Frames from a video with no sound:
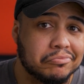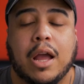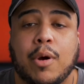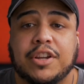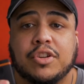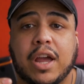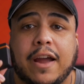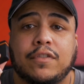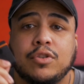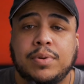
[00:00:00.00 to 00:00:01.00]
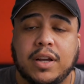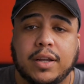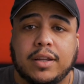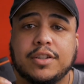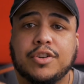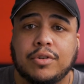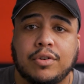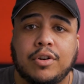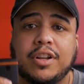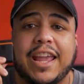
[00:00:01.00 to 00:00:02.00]
All right, so after you plug it in, turn it
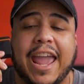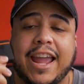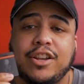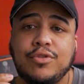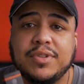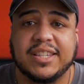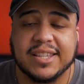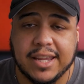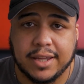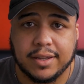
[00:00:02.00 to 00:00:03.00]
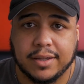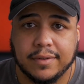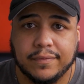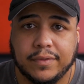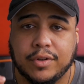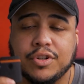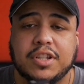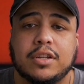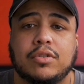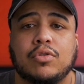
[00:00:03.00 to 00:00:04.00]
on, and you sync your
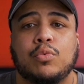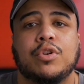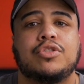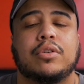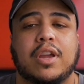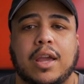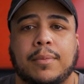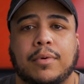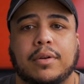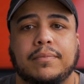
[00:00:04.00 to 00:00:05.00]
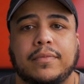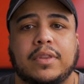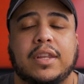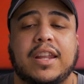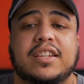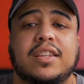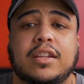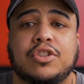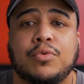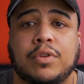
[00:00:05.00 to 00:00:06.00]
Tentacle with your camera, the next thing
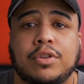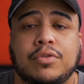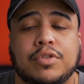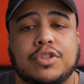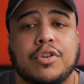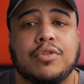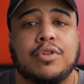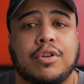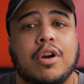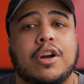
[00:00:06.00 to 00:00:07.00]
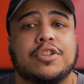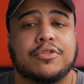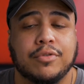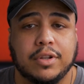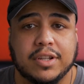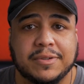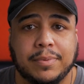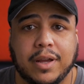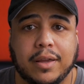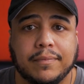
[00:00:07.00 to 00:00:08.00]
that you want to do is turn on your on-screen
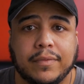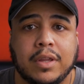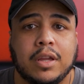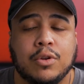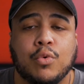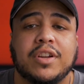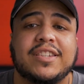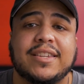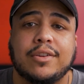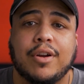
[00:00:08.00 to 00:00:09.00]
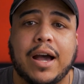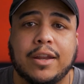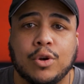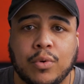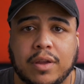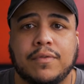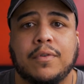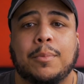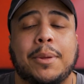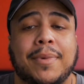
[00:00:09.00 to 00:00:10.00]
display. You want to see your audio
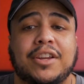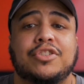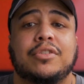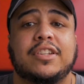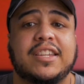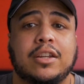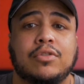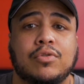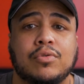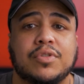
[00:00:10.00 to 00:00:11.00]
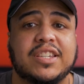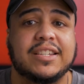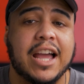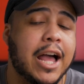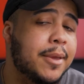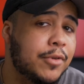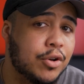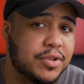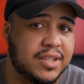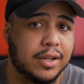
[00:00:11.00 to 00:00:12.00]
waveform and make sure the Tentacle's
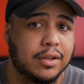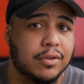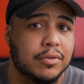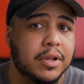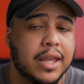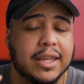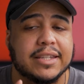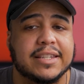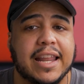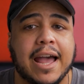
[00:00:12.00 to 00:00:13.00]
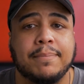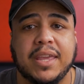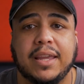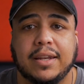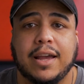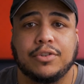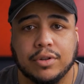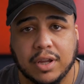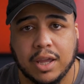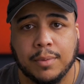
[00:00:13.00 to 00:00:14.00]
timecode signal is not peeking out
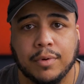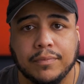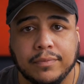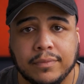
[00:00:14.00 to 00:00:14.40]
your camera.